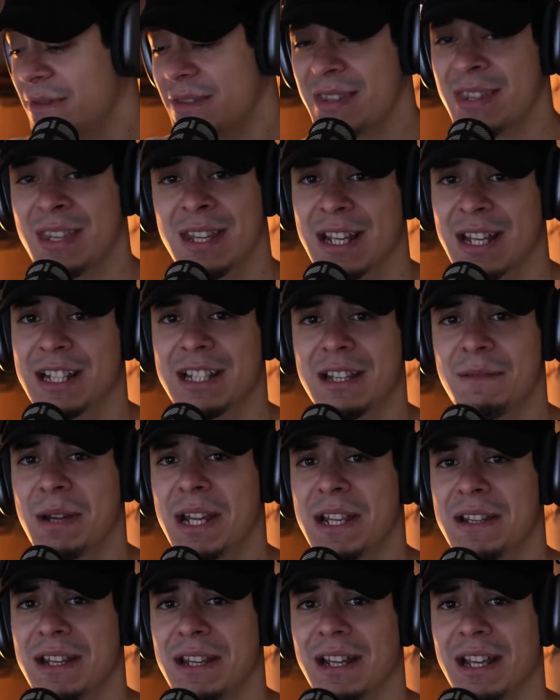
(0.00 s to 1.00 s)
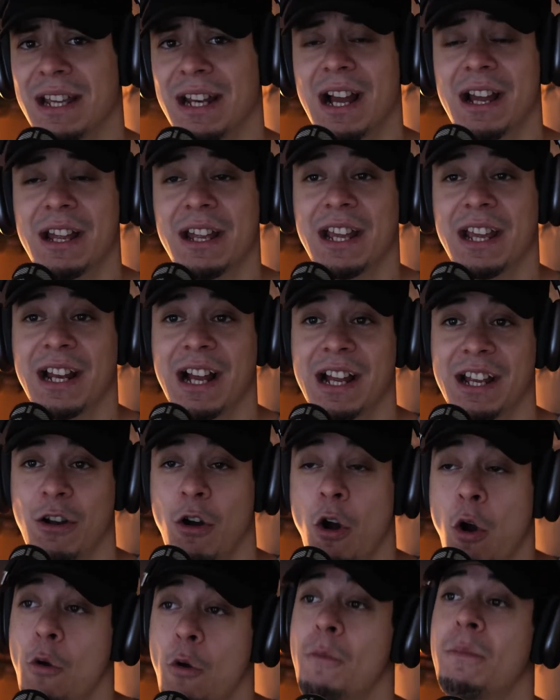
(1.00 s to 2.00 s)
It's amazing, and I
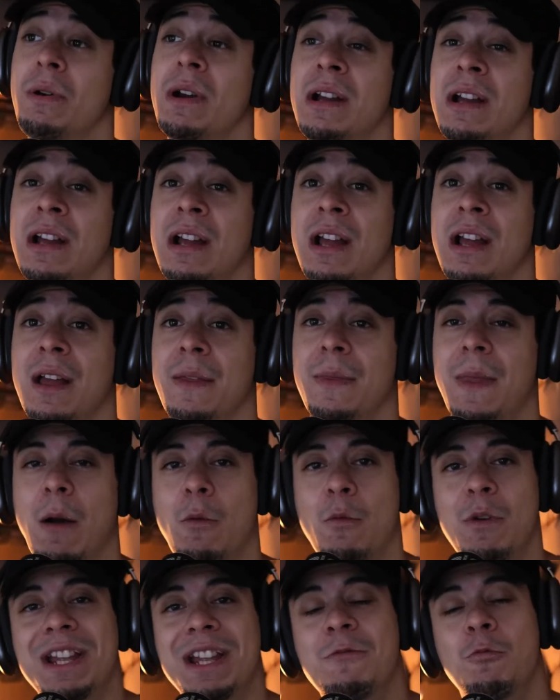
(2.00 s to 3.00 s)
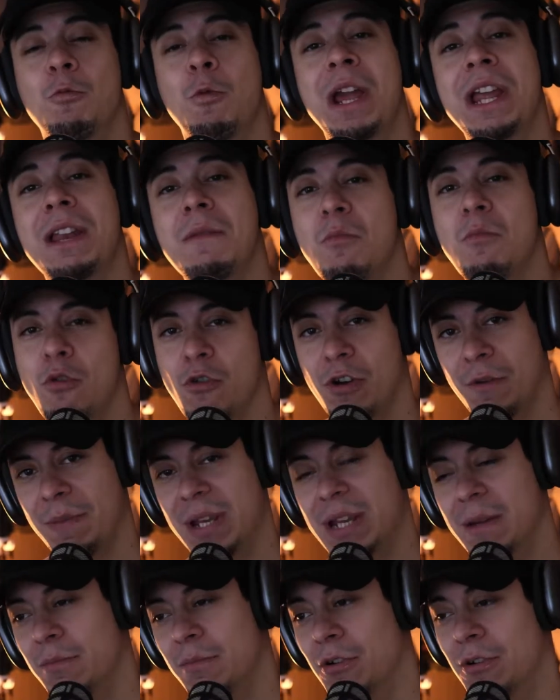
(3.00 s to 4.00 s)
hope that we win more
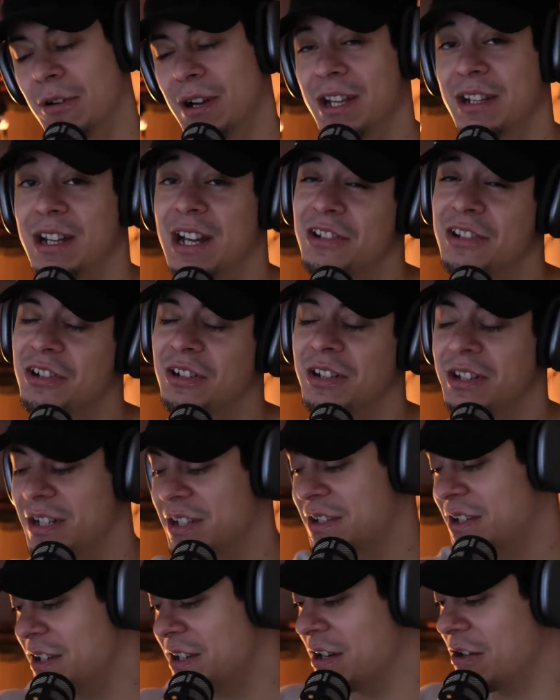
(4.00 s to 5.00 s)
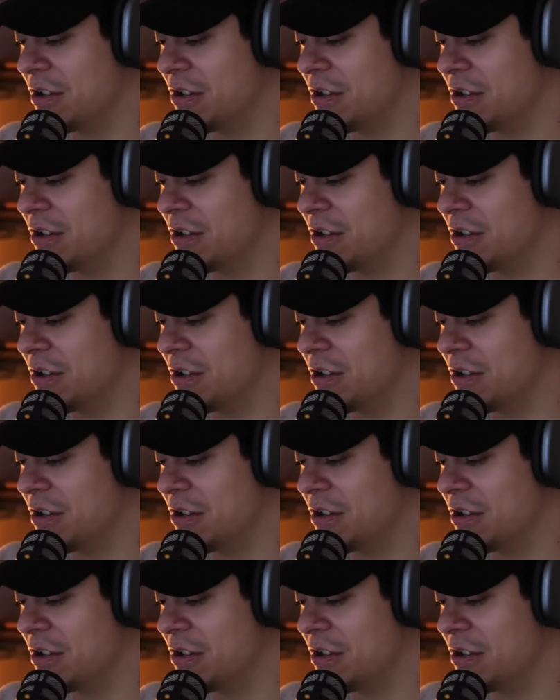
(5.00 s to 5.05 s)
people. And actually, this is a good